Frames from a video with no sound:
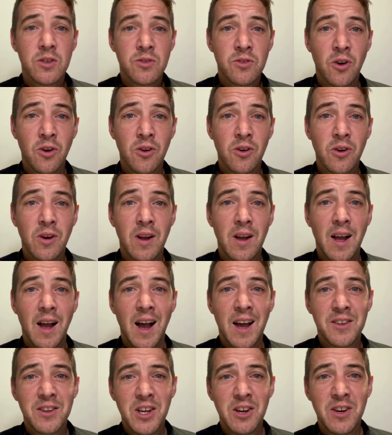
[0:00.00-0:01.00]
strong
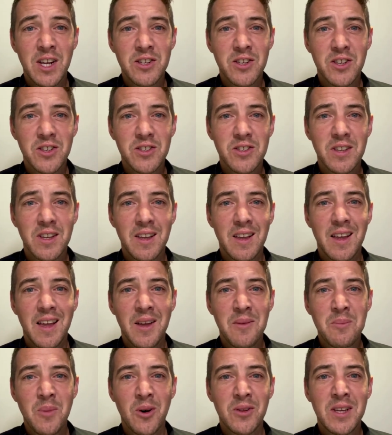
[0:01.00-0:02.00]
and courageous,
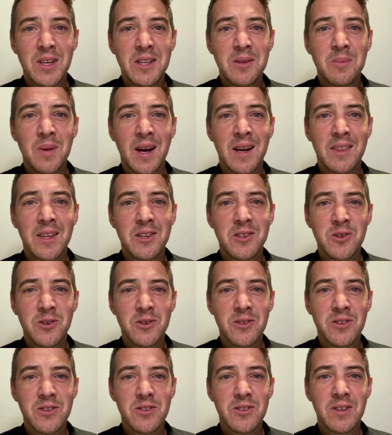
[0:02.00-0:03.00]
embodied by the
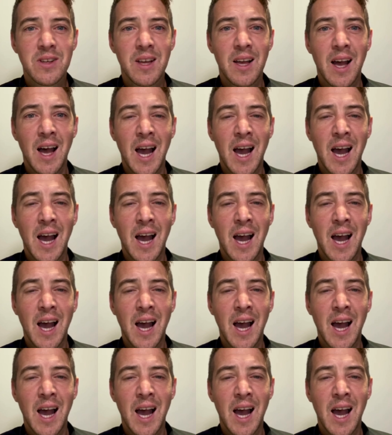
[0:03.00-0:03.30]
assurance,